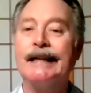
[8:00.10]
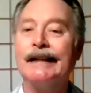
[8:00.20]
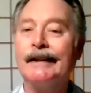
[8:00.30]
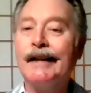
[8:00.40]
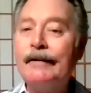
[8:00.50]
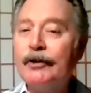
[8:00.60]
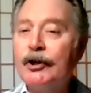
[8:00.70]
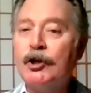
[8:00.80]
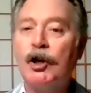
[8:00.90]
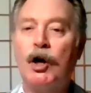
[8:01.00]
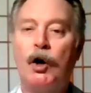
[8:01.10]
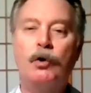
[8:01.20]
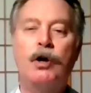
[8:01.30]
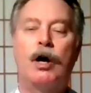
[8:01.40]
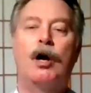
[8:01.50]
on the leverage
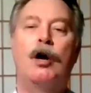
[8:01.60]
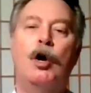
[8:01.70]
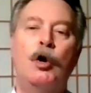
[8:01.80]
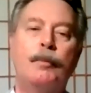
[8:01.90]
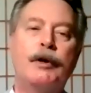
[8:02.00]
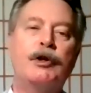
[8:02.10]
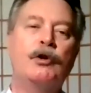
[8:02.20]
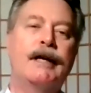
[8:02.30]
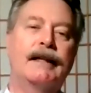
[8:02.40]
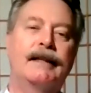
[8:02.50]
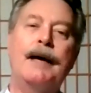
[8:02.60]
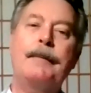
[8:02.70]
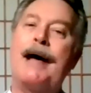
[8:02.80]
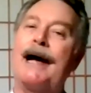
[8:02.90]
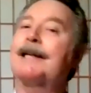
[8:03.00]
loan, but you get
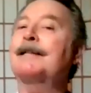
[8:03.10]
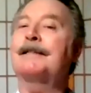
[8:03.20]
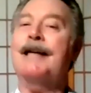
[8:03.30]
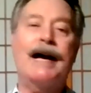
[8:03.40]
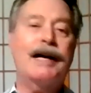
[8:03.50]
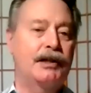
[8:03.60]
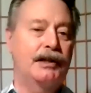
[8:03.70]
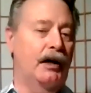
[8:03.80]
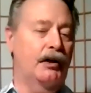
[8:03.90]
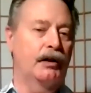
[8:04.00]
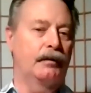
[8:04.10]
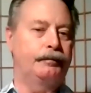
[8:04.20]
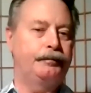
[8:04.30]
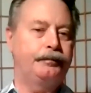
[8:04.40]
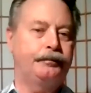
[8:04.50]
that back as a tax deduction.
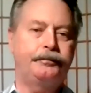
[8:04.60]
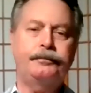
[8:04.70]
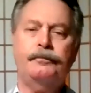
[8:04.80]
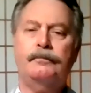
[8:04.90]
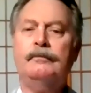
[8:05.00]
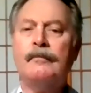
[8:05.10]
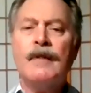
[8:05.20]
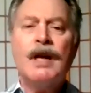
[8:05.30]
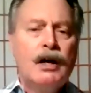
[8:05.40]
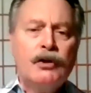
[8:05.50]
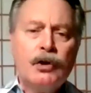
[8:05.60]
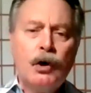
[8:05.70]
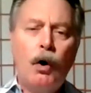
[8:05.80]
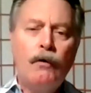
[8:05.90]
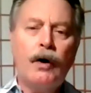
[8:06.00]

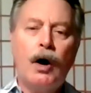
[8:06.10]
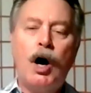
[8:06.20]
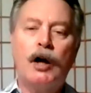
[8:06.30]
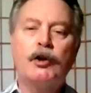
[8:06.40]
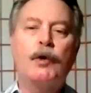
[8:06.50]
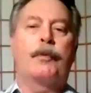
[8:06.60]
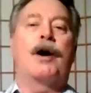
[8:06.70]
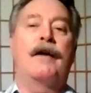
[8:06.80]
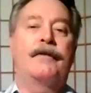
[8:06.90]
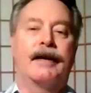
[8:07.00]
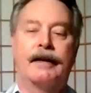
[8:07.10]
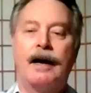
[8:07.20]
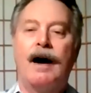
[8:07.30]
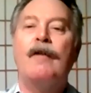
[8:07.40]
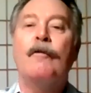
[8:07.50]
So overall, you
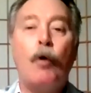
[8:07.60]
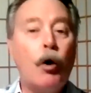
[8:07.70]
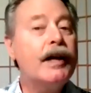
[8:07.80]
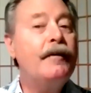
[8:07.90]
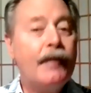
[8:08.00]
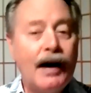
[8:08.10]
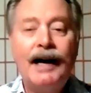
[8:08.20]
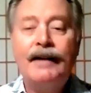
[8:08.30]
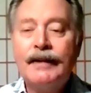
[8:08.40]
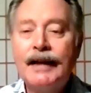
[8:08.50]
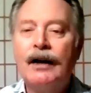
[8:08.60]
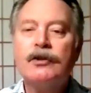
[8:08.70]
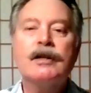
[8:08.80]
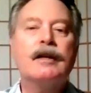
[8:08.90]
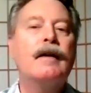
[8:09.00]
profited forty-five
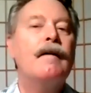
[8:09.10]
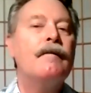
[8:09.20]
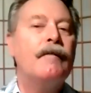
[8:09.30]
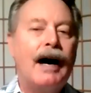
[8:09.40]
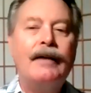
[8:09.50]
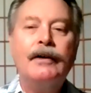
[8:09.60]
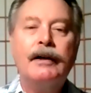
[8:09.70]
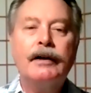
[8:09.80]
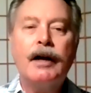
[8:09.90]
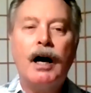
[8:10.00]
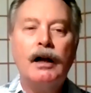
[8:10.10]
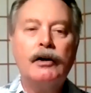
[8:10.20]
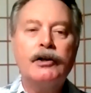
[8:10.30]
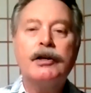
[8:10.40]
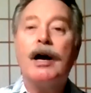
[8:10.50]
thousand five hundred
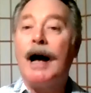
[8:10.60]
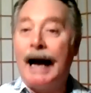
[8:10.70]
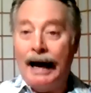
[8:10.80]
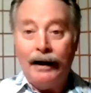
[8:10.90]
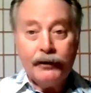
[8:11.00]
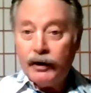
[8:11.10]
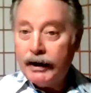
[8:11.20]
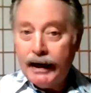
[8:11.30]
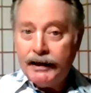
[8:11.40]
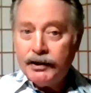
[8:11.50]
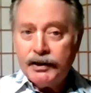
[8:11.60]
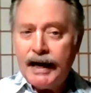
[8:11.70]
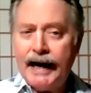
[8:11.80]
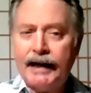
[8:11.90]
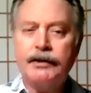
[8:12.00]
dollars after gains
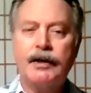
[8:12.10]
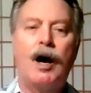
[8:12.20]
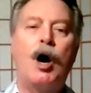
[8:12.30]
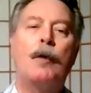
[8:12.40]
tax